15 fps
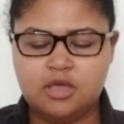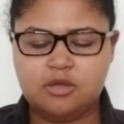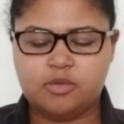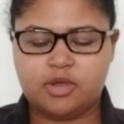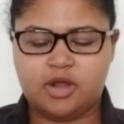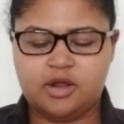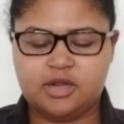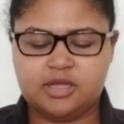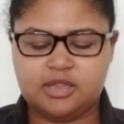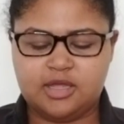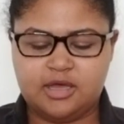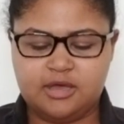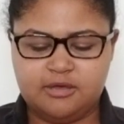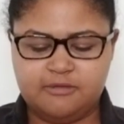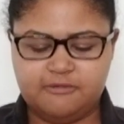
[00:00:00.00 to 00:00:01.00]
regarding
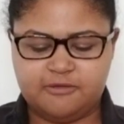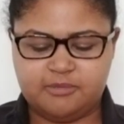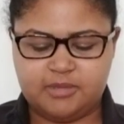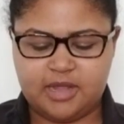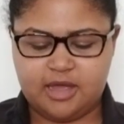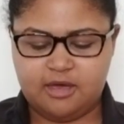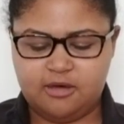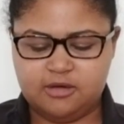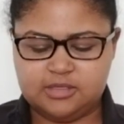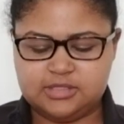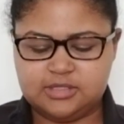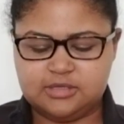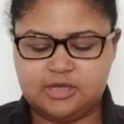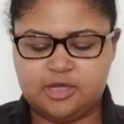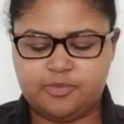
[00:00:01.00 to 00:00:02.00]
love from now
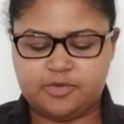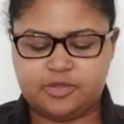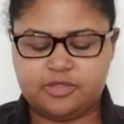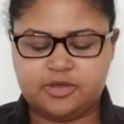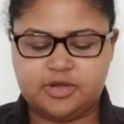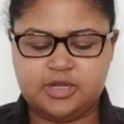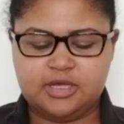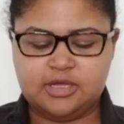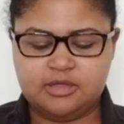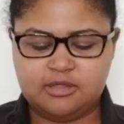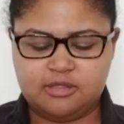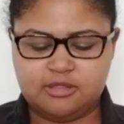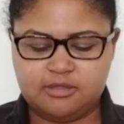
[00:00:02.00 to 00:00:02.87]
until April 30th?